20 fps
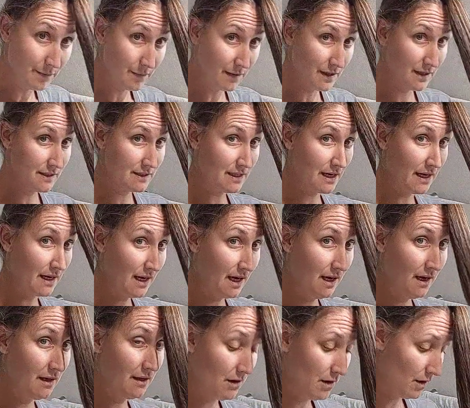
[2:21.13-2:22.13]
because I
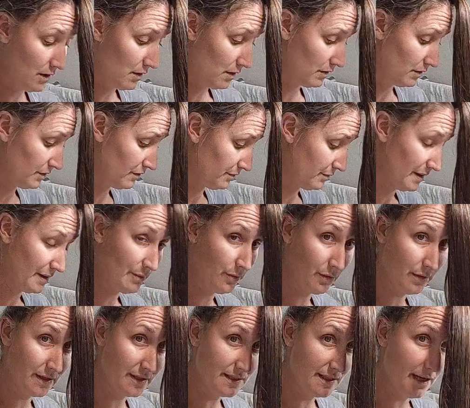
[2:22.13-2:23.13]
cut all of my
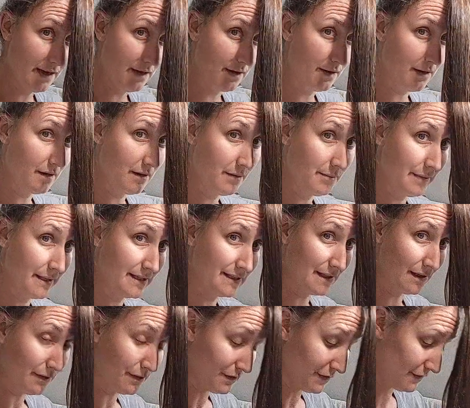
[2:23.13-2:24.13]
boys' hair
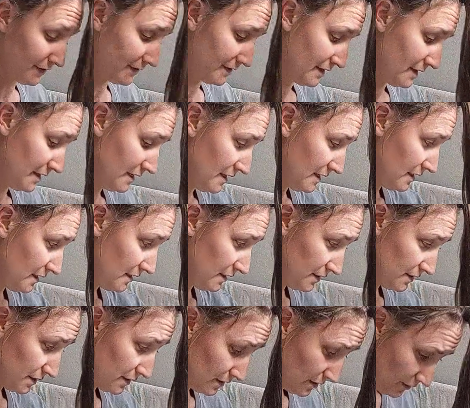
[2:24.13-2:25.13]
myself.
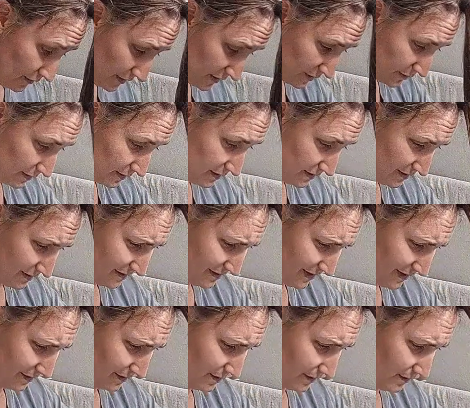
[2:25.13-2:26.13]
So this was,
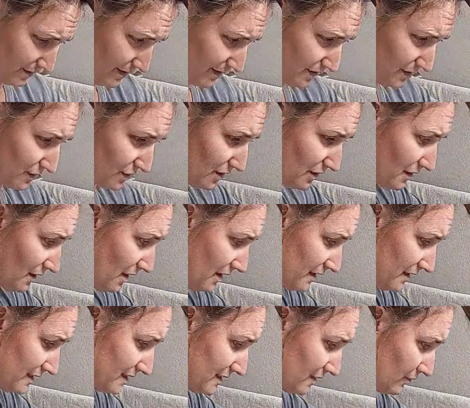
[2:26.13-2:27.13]
I don't know, I think John got
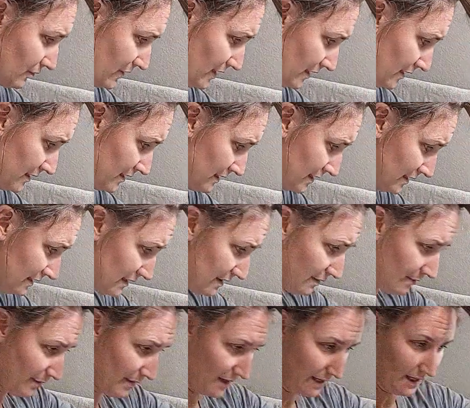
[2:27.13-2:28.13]
it somewhere,
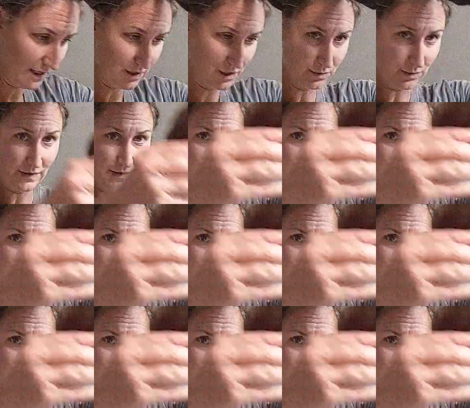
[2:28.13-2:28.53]
but I just